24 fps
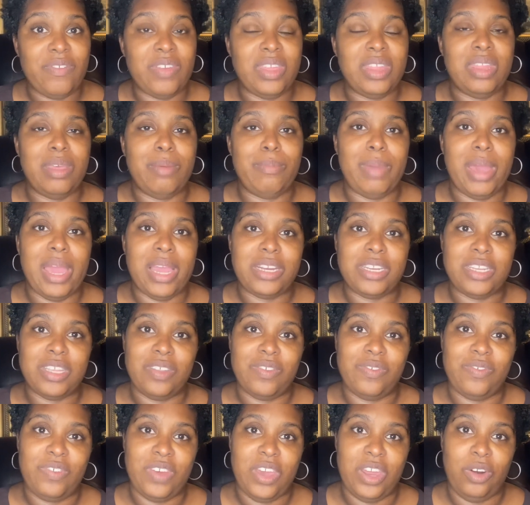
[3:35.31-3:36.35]
and then back to the
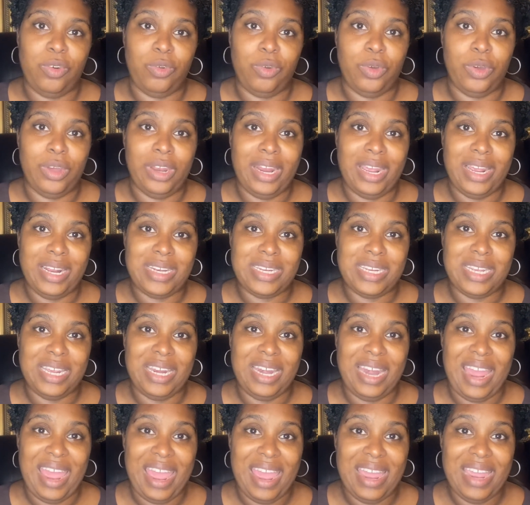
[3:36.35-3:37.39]
federal in
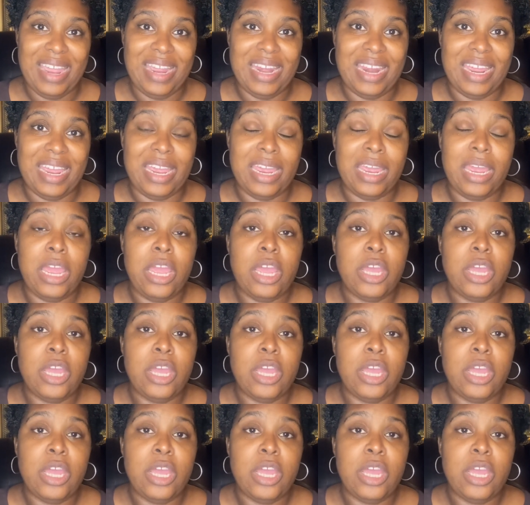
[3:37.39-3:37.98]
1880.